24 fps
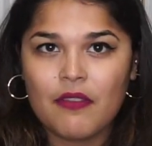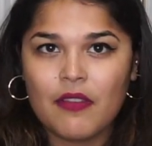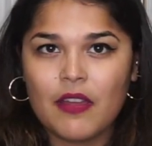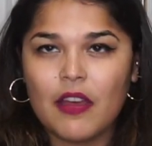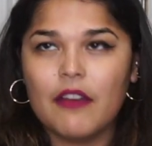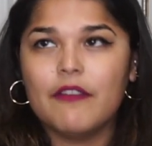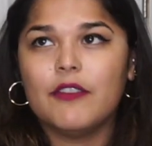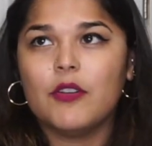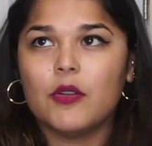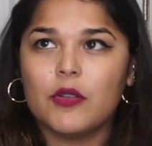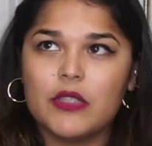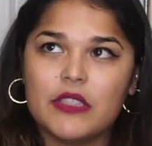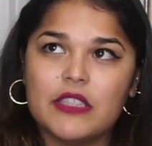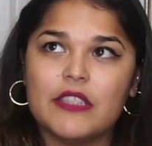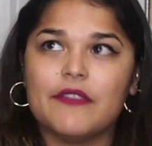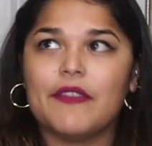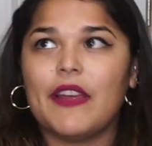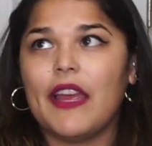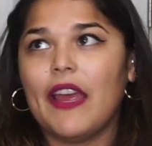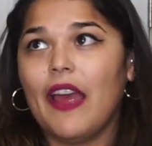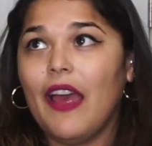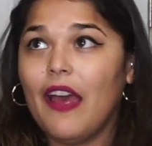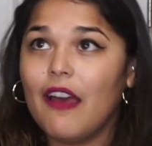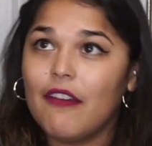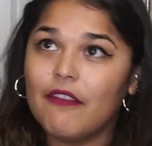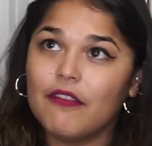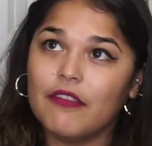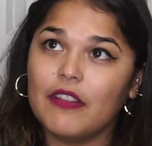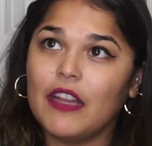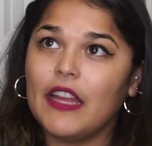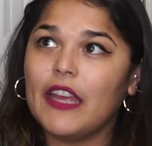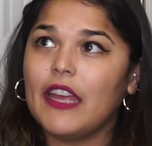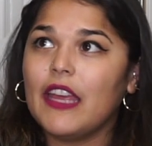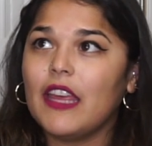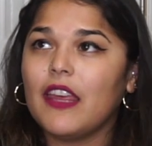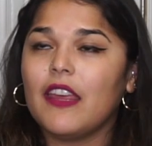Of course, if I have
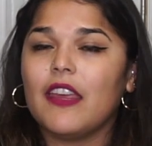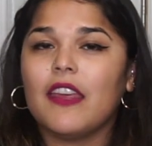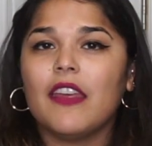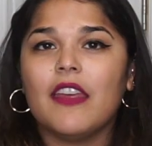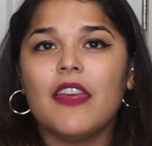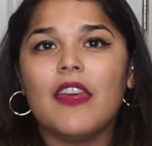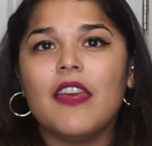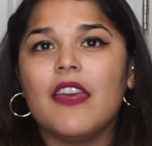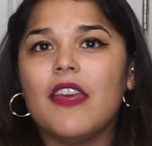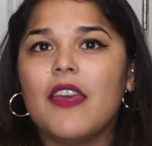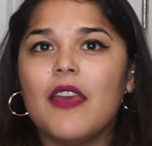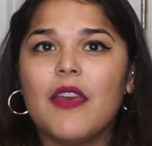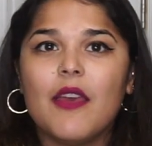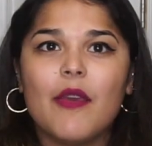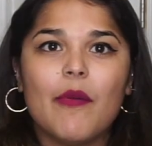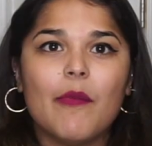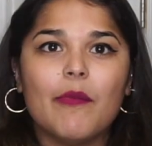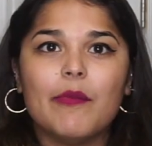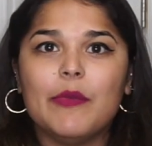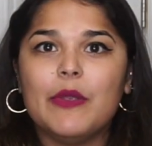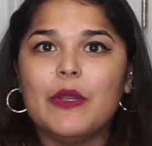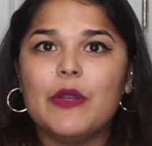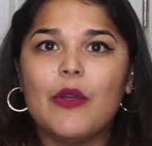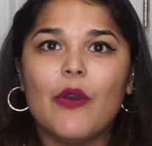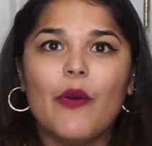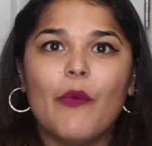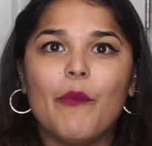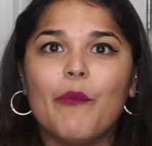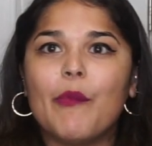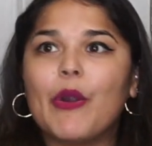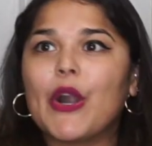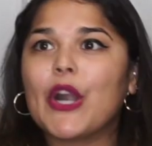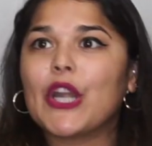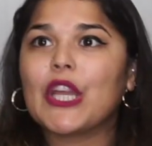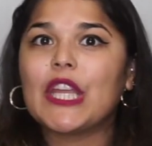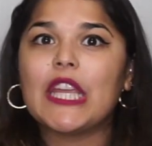like,
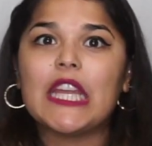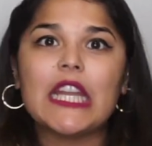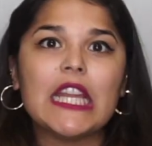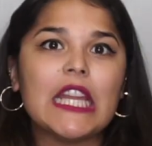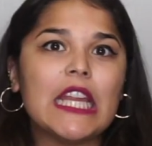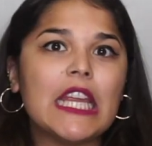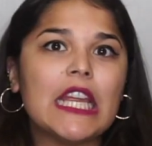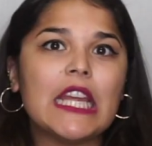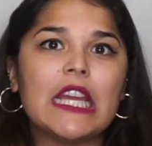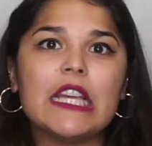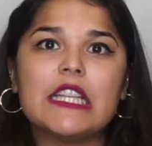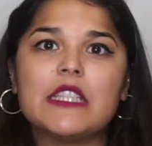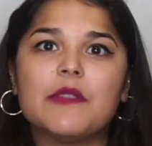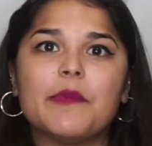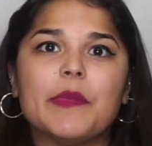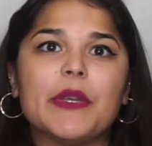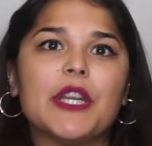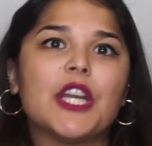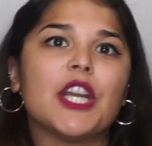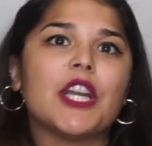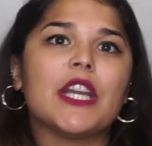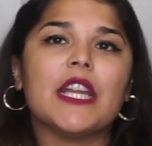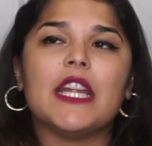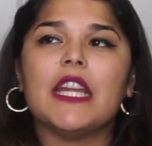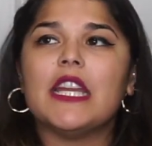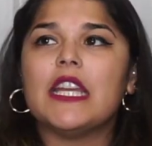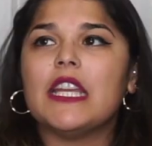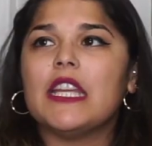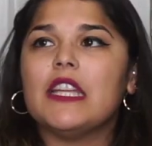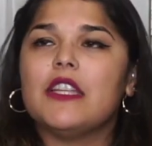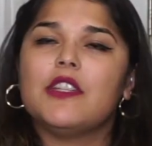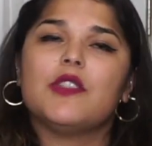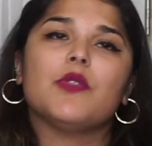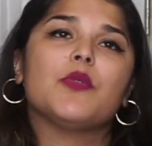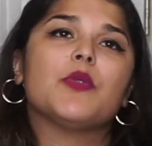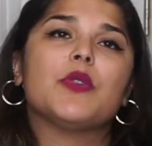marketing
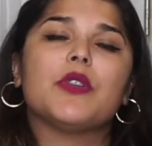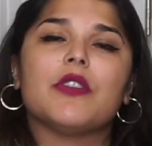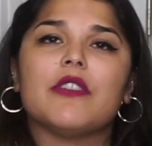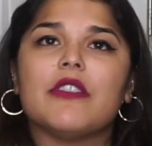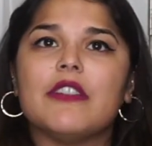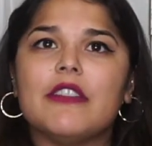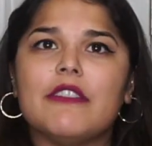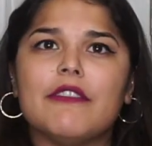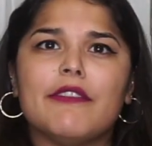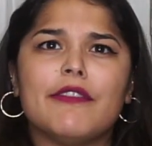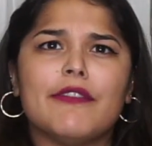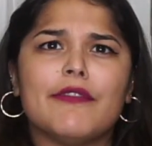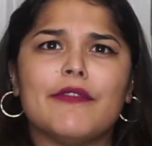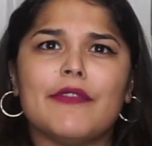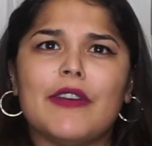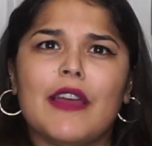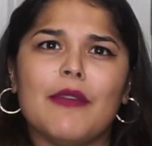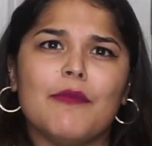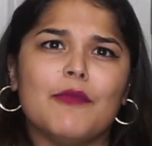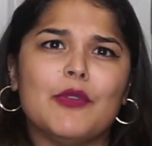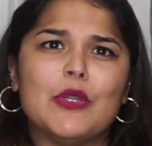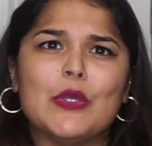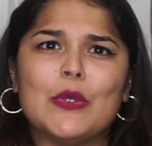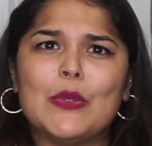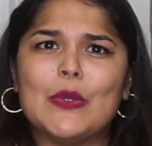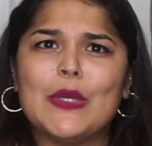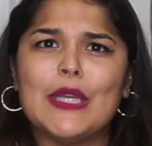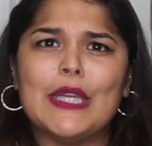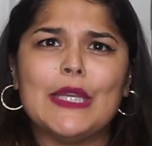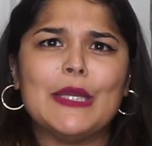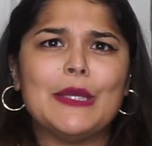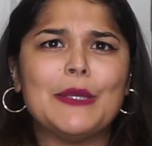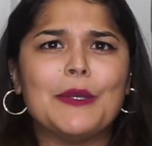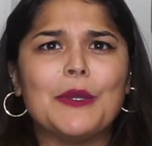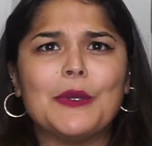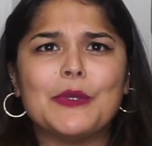experience, or if I'm
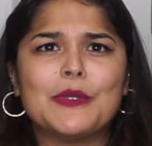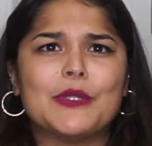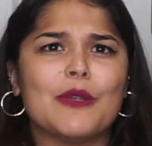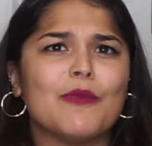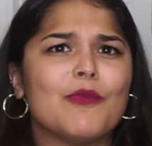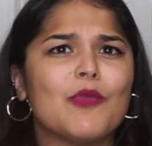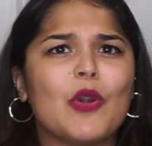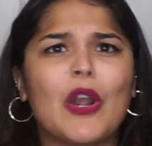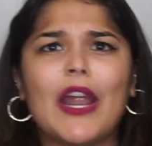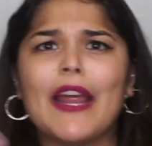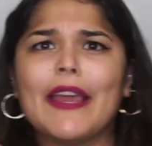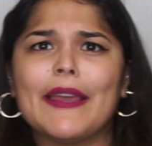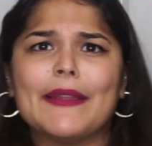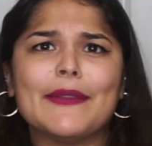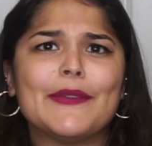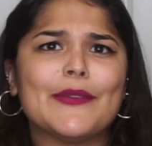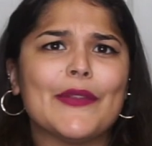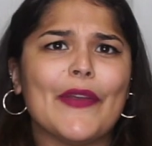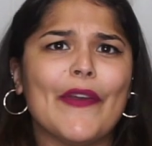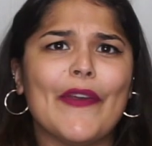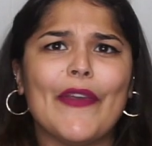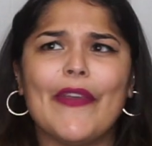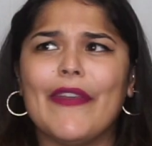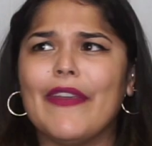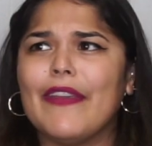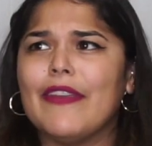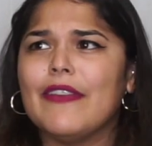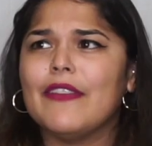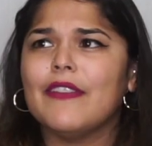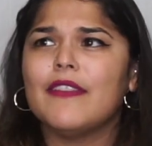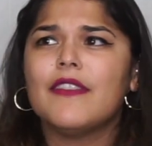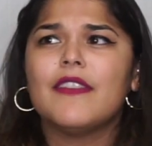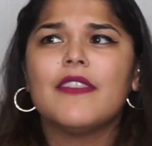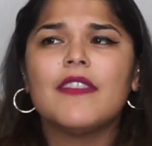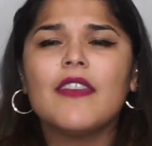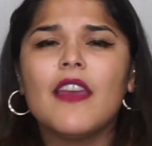doing, some rocket
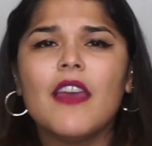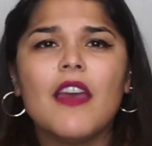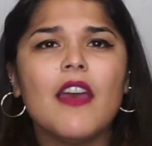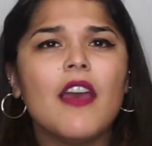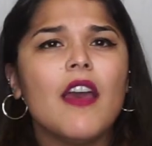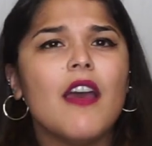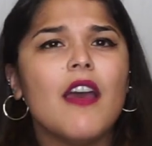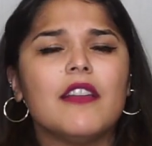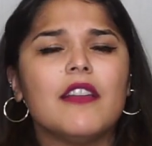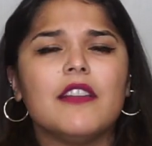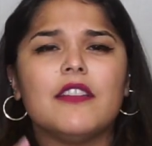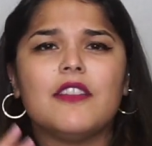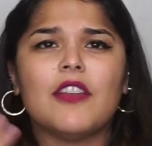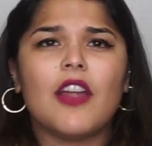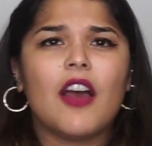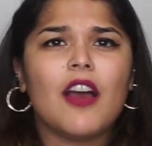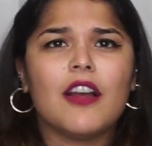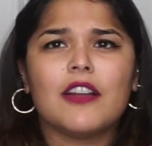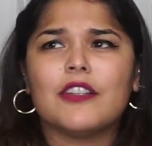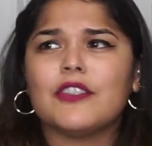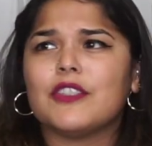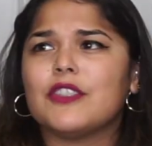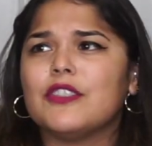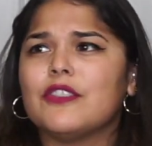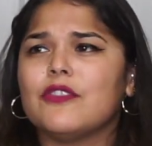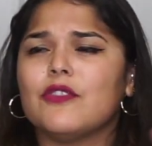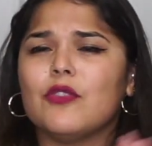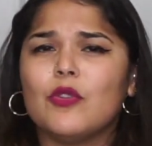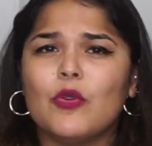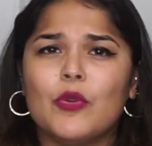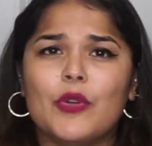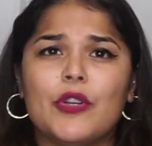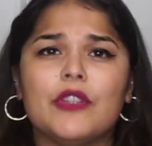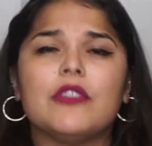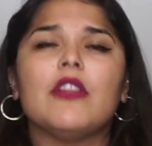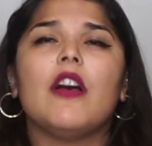science, doctors,
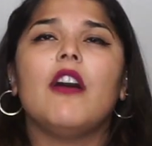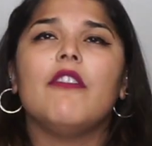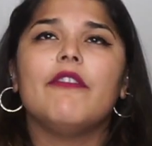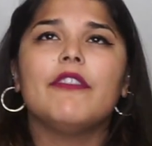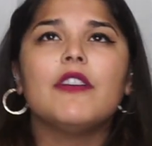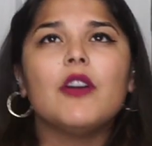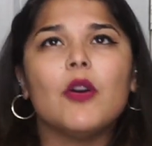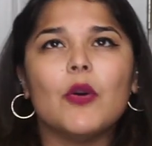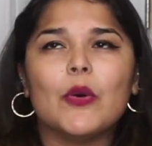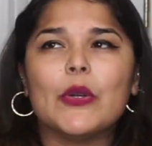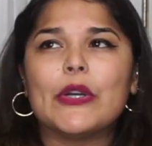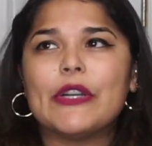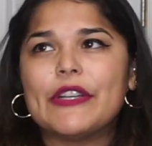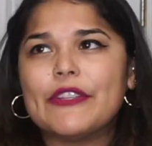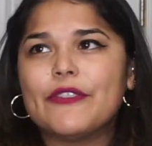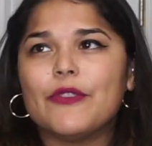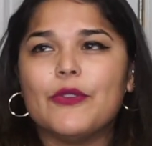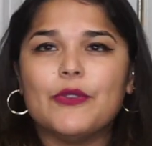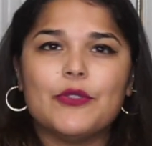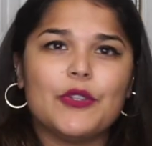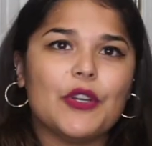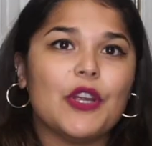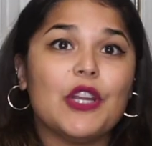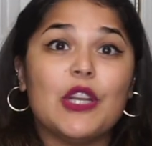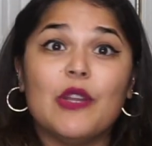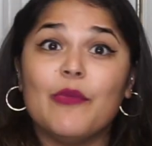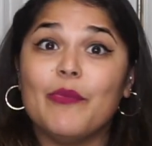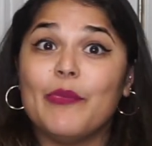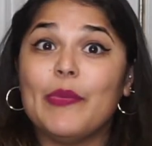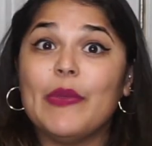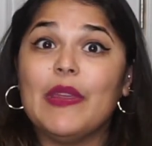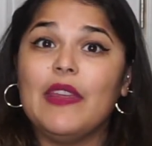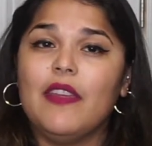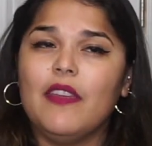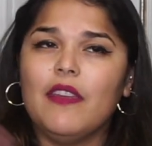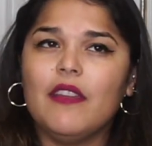lawyers, of course, those are going to
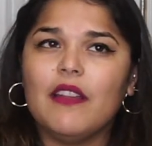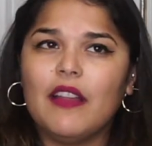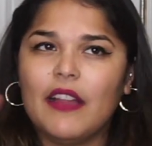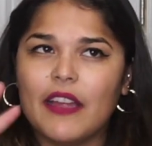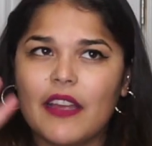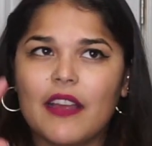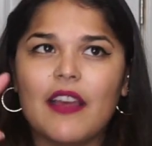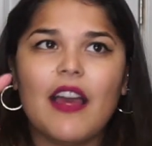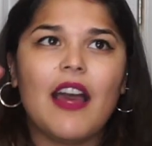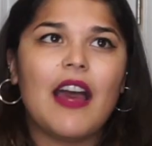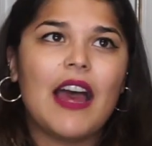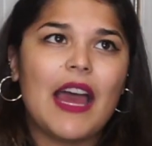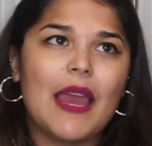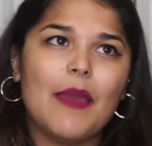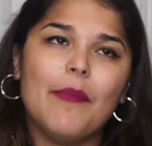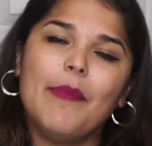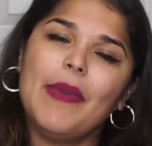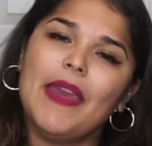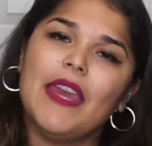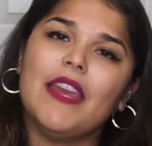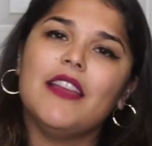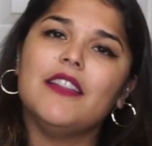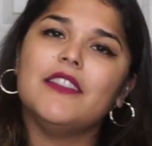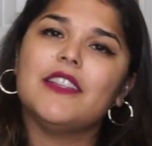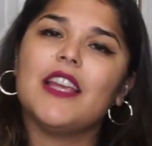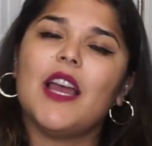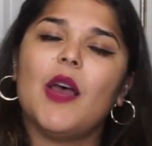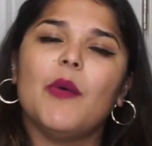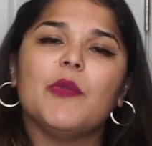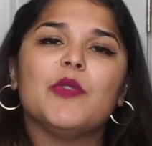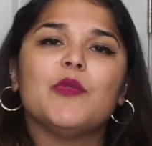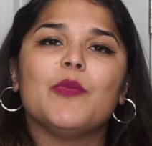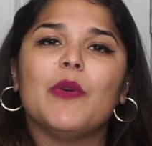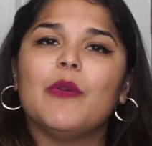be like high paying jobs.